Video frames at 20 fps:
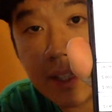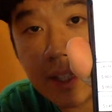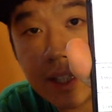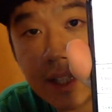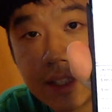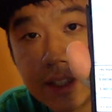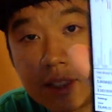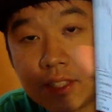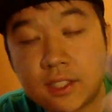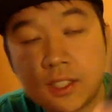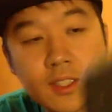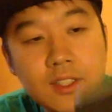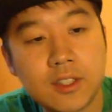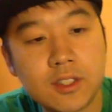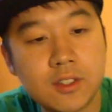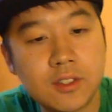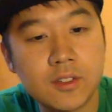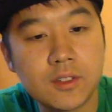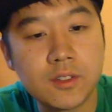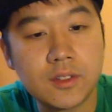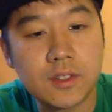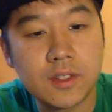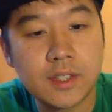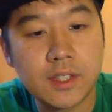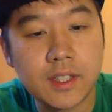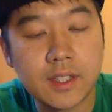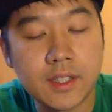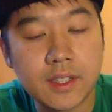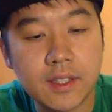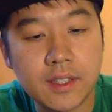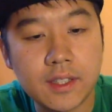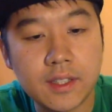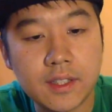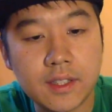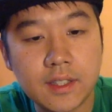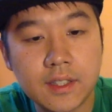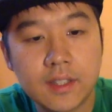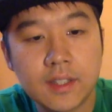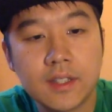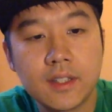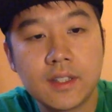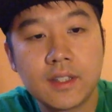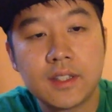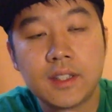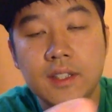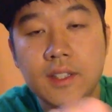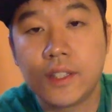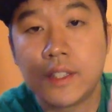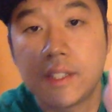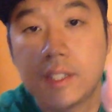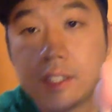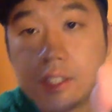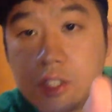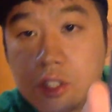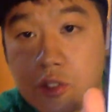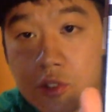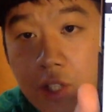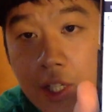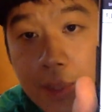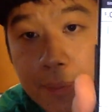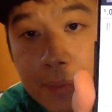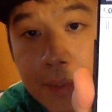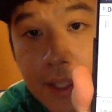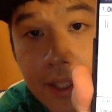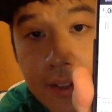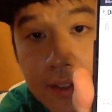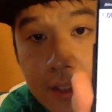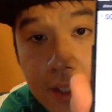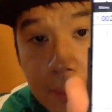And so this drop down